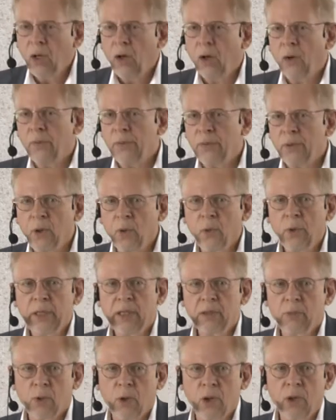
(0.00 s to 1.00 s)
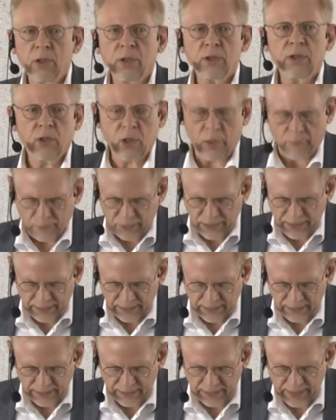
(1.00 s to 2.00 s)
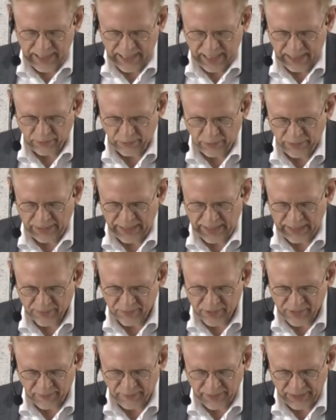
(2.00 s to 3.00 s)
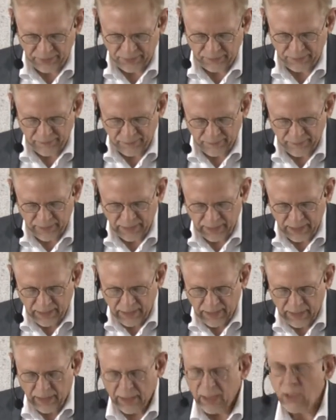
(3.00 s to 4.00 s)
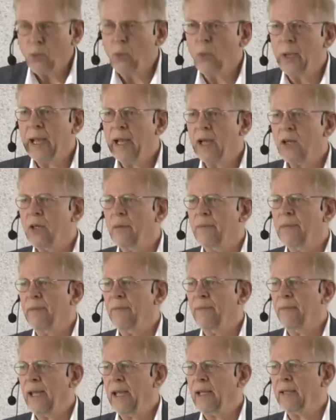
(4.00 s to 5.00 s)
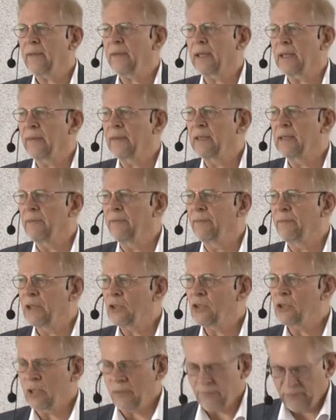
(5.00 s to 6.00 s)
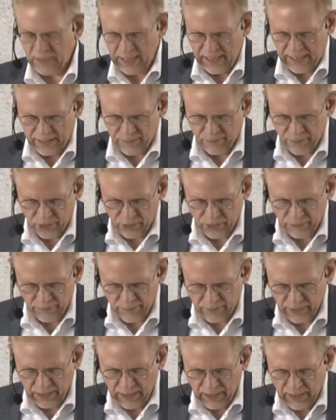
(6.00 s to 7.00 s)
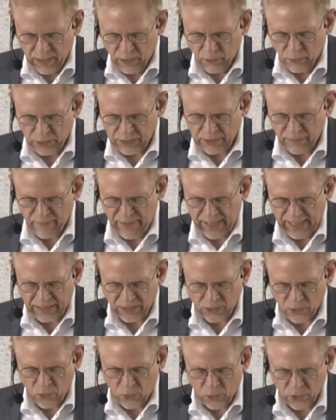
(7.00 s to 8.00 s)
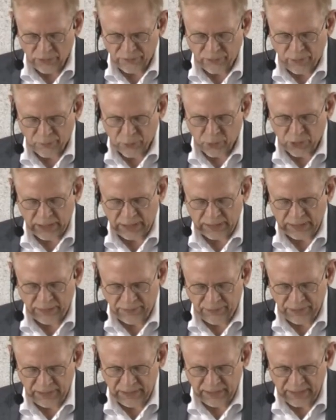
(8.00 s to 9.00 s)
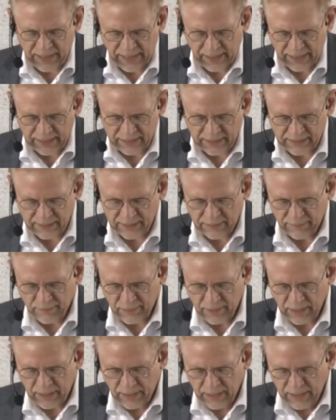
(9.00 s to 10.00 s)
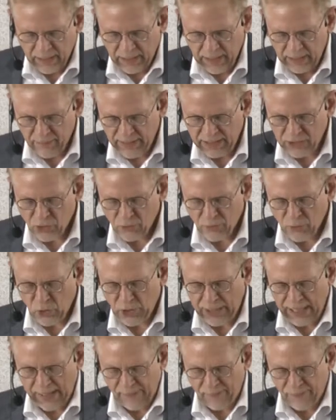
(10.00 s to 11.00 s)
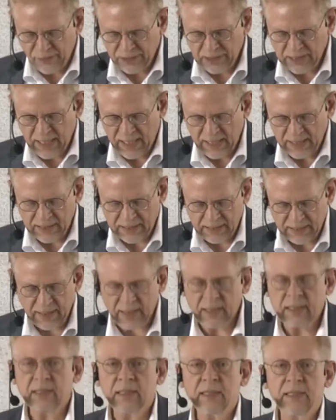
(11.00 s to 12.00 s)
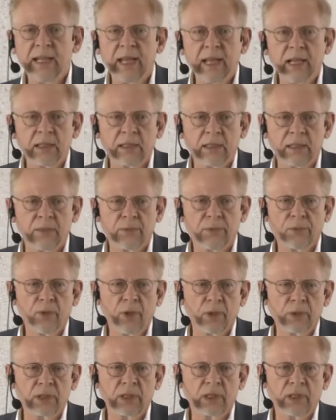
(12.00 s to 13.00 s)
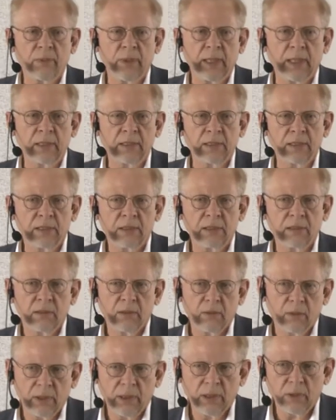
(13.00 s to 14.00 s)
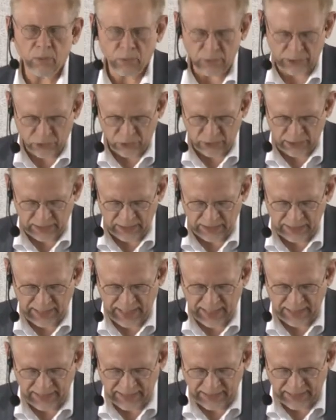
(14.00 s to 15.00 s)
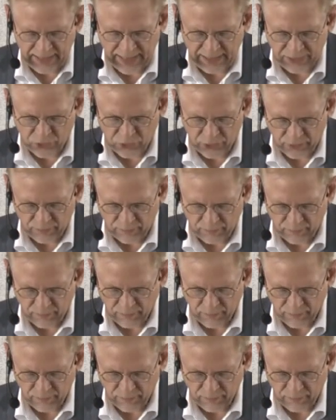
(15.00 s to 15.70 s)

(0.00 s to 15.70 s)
Although he was completely in line with Adam Smith, aware of the fact that the division of labor was a main cause for productivity gains, he much more emphasized its negative consequence, which is alienation.